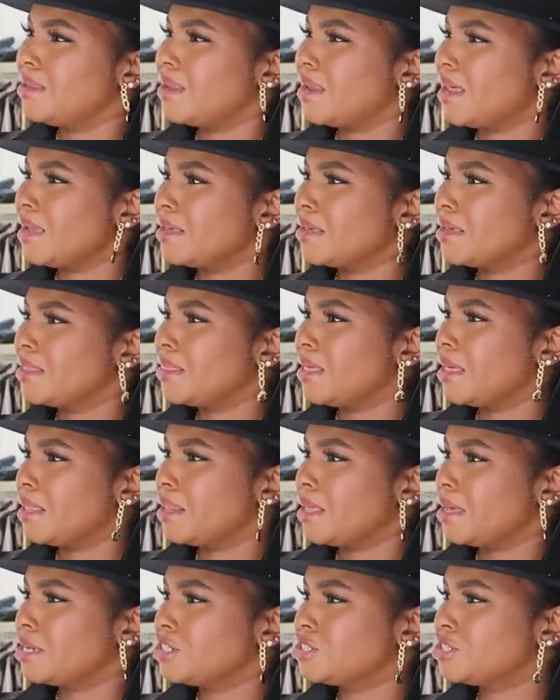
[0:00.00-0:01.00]
Did I get
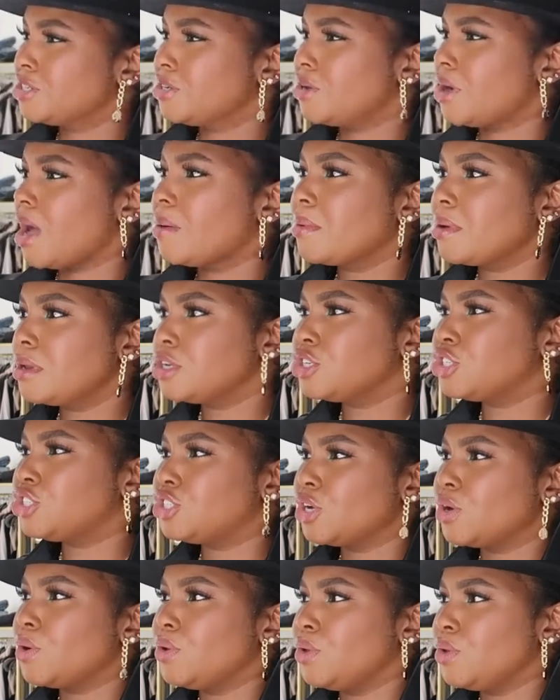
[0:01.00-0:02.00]
that last year? I'm gonna
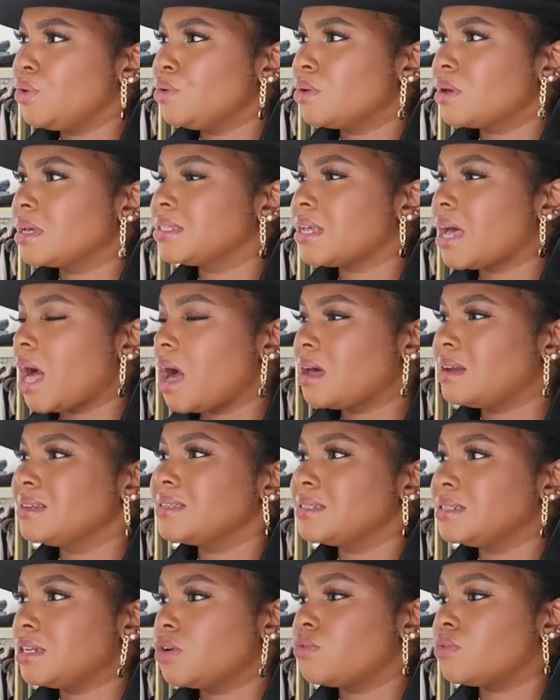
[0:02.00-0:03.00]
show you because I
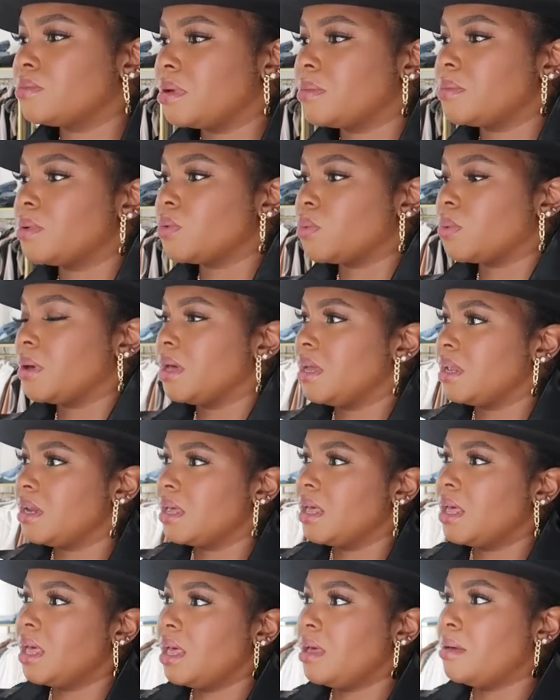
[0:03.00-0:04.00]
honestly don't remember
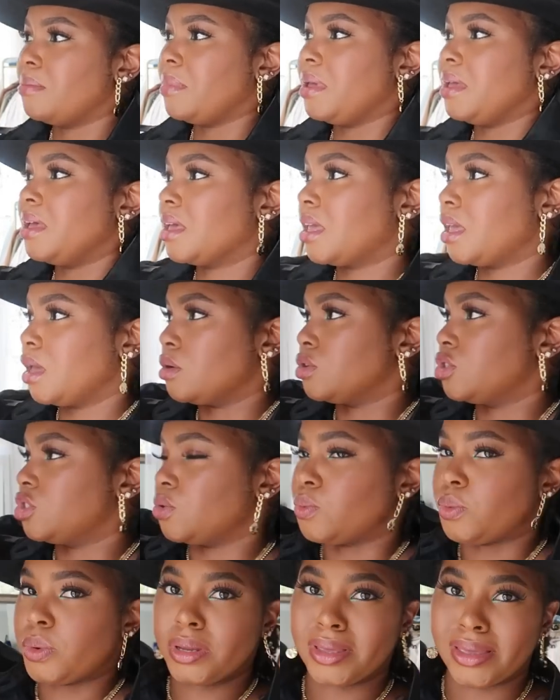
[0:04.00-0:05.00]
when me and
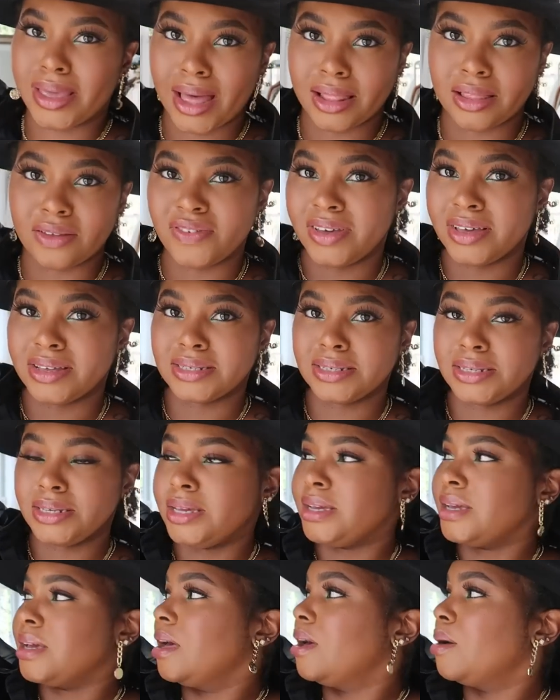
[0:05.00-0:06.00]
Kyosha went
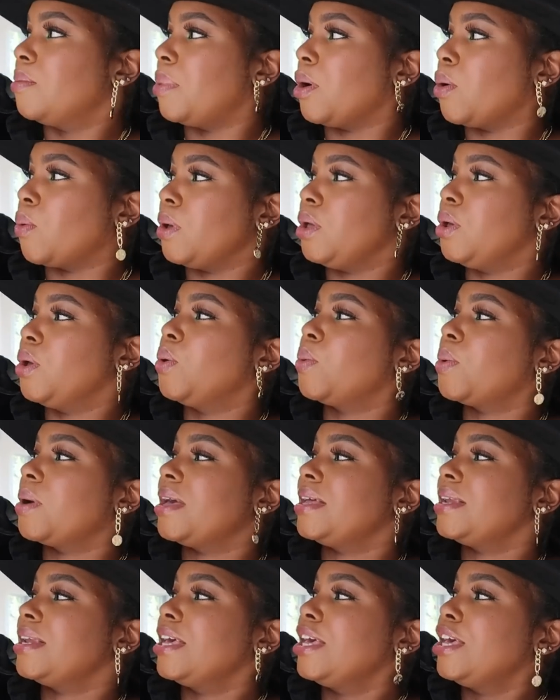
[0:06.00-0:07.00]
gallivanting, but we
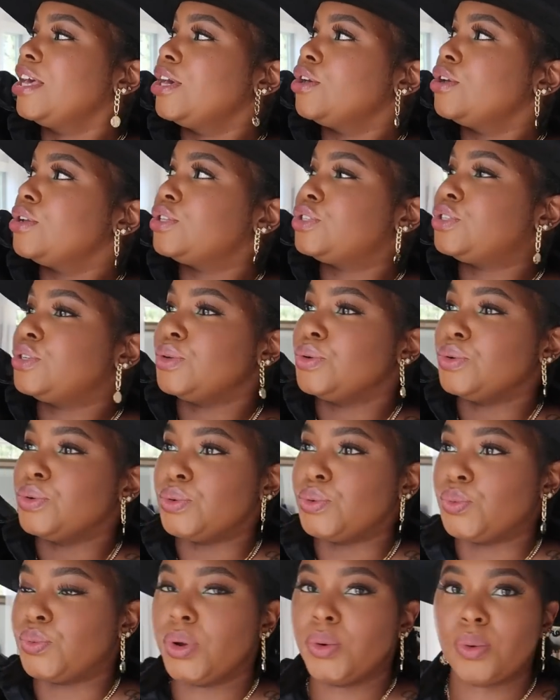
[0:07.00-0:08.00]
went
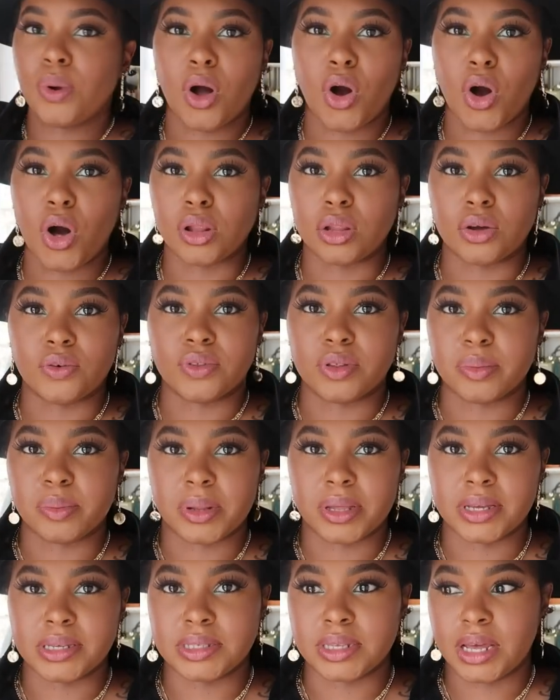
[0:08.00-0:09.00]
to, we were all over the
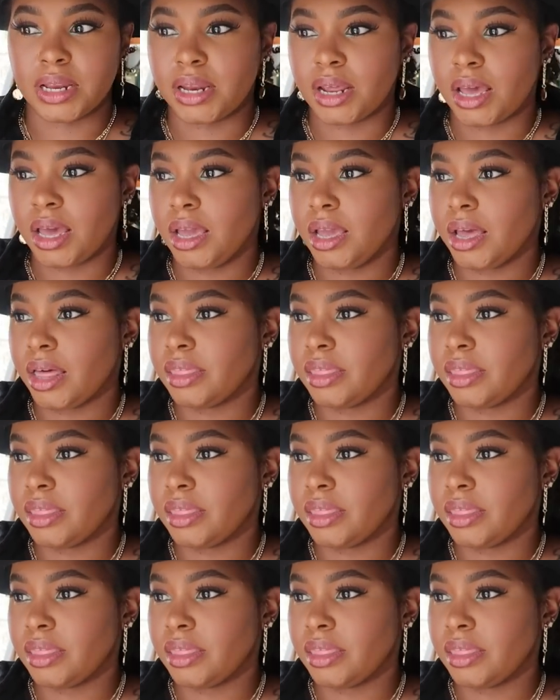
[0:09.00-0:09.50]
place that day.